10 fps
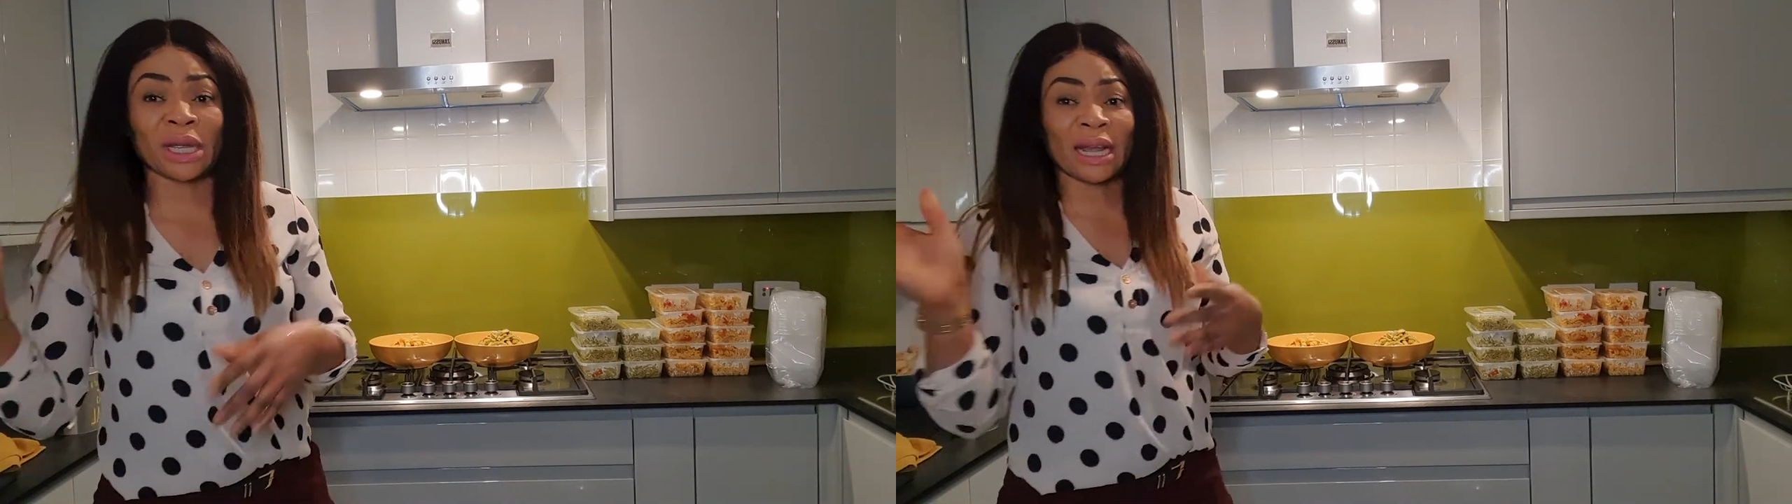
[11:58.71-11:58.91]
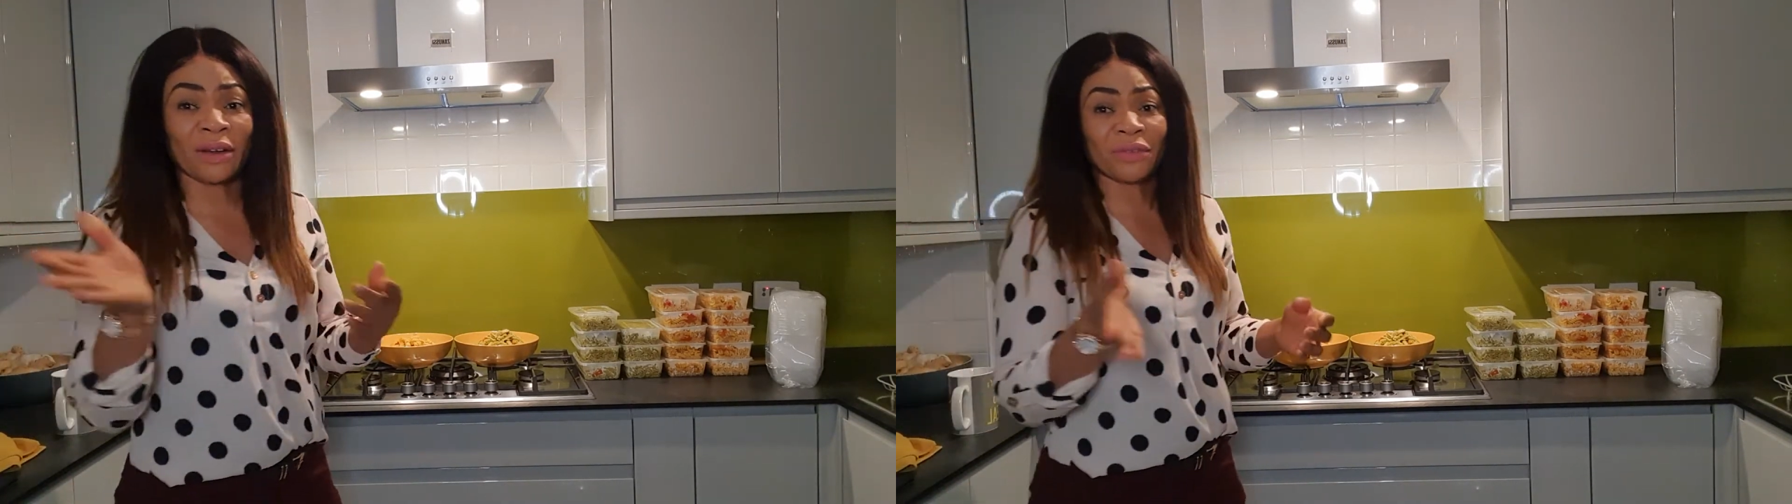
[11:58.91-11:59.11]

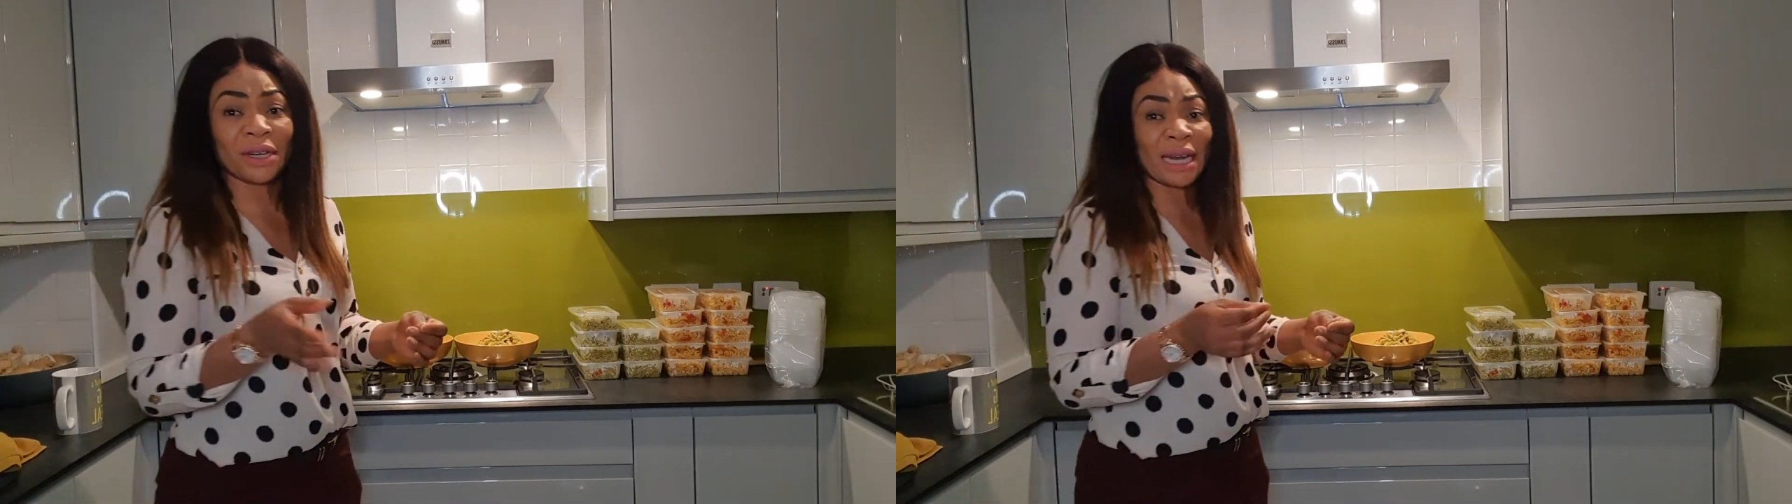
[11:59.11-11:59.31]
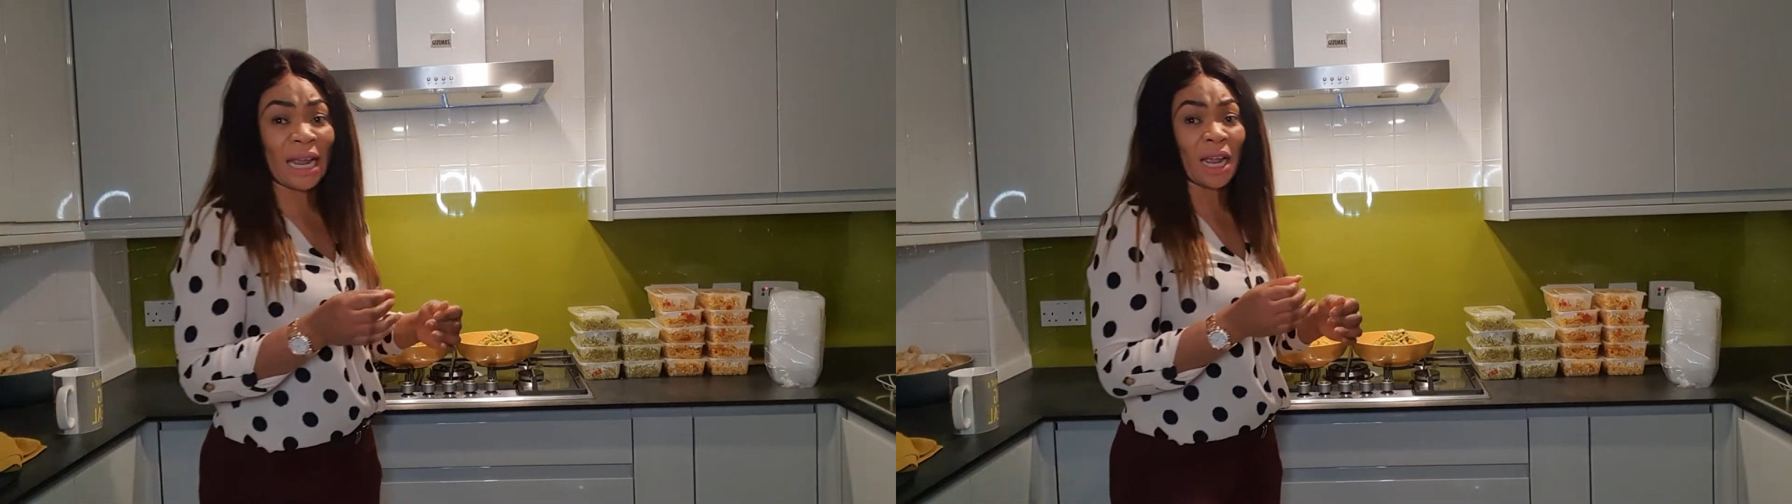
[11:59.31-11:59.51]
every
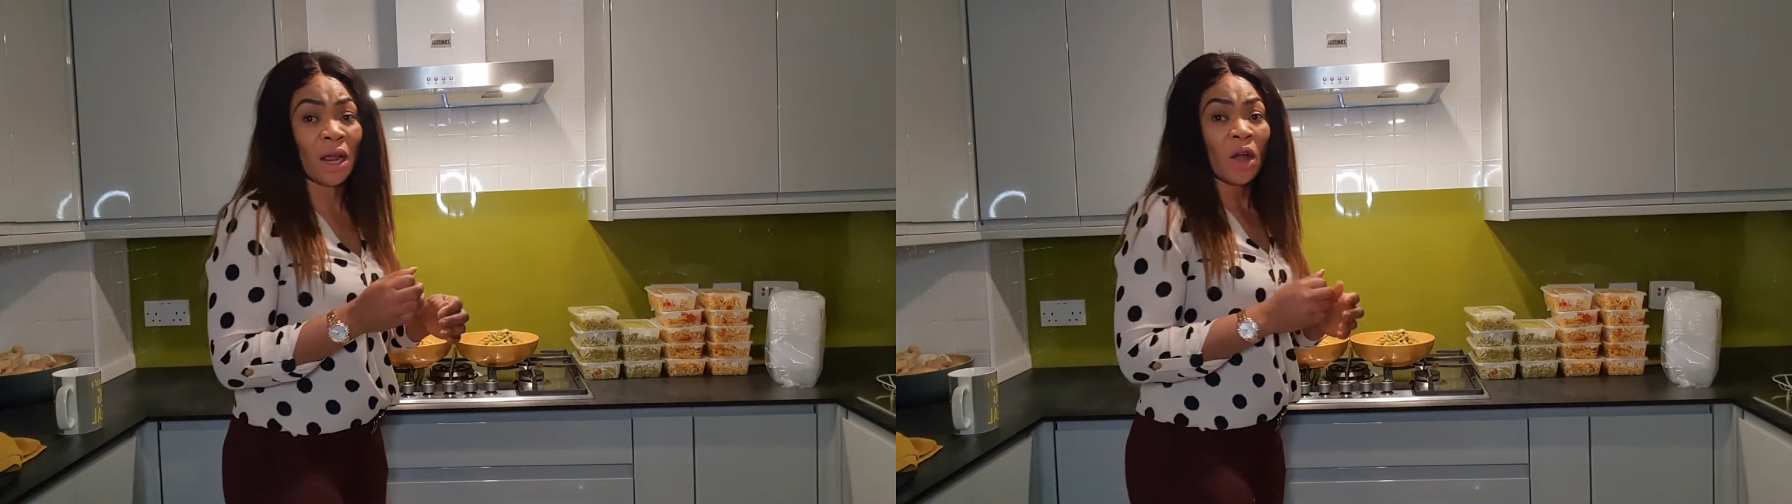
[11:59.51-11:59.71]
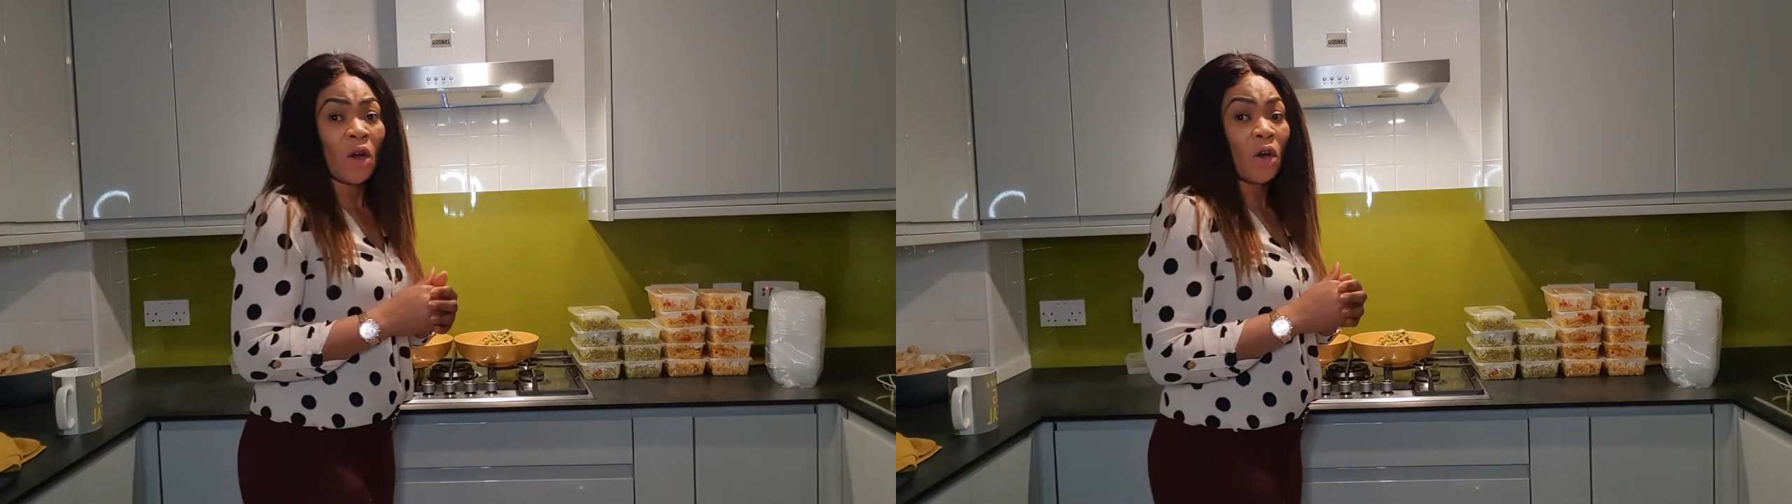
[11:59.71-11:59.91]
day or